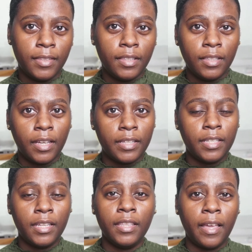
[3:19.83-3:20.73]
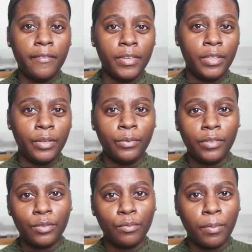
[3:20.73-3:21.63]
Like I said in that video,
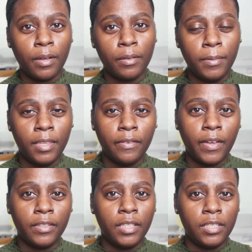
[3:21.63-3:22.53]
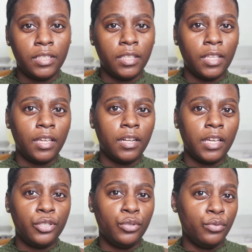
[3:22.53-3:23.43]
this will probably be the foundation that I
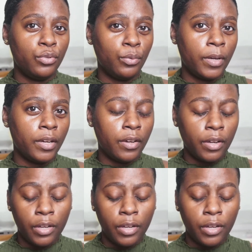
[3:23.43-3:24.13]
choose to wear